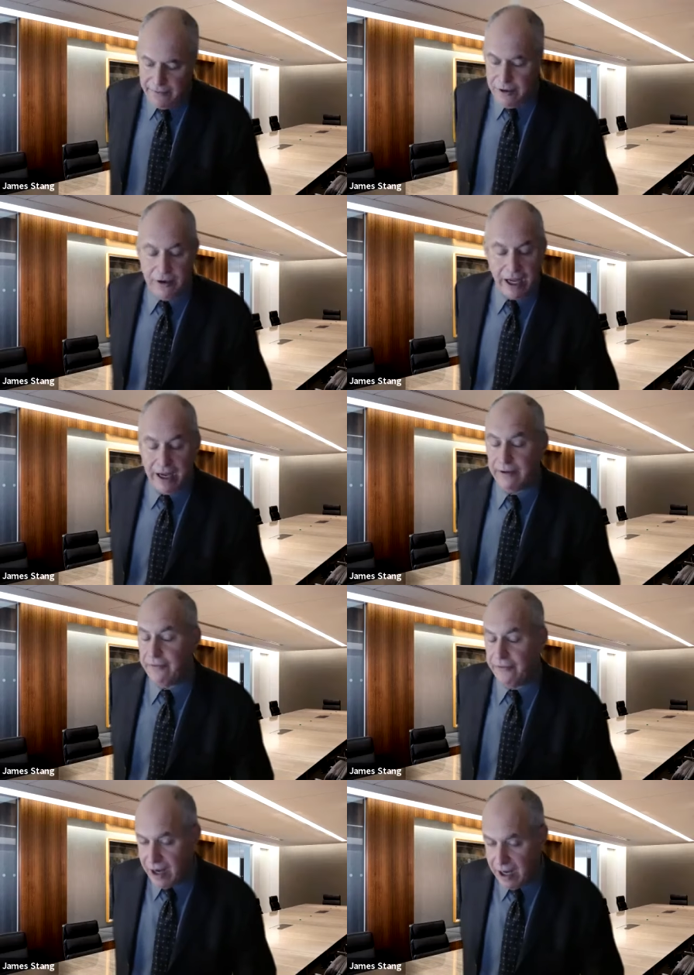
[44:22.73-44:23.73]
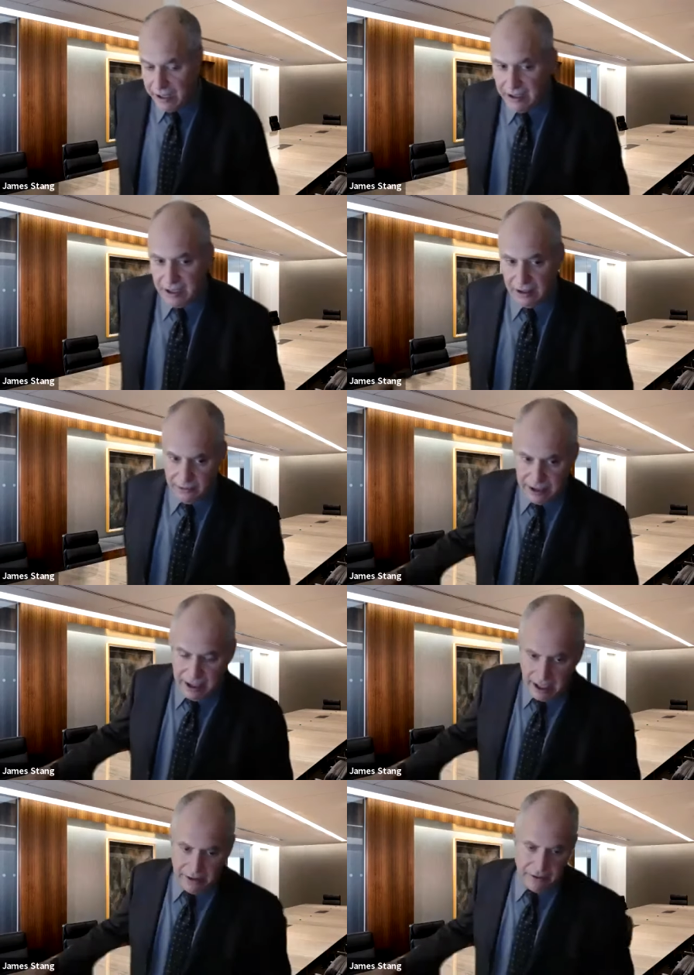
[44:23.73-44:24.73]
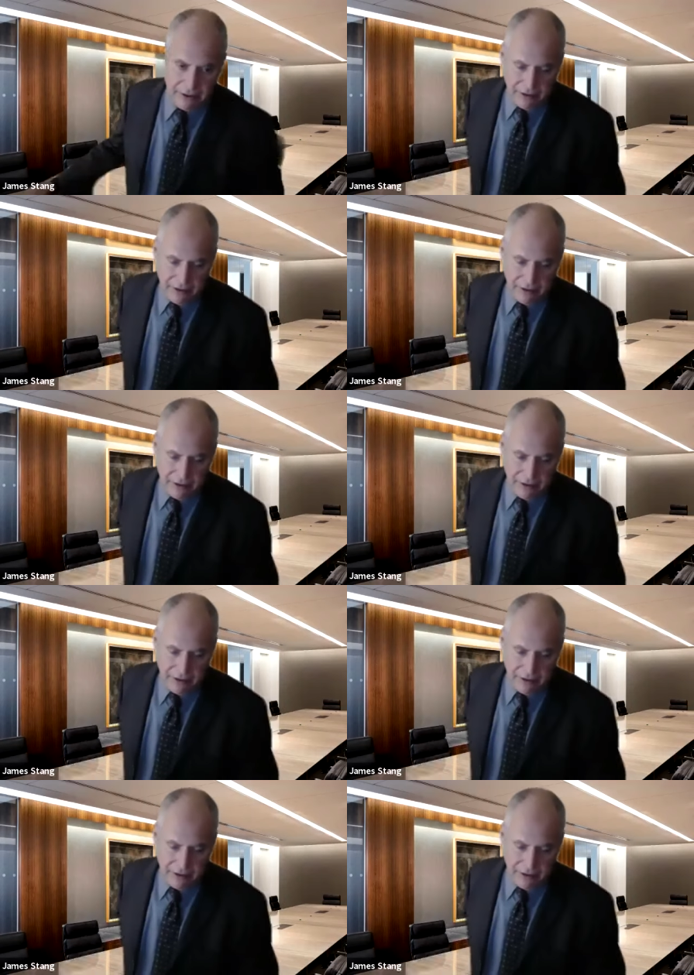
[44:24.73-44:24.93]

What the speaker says: If you can't find the retainer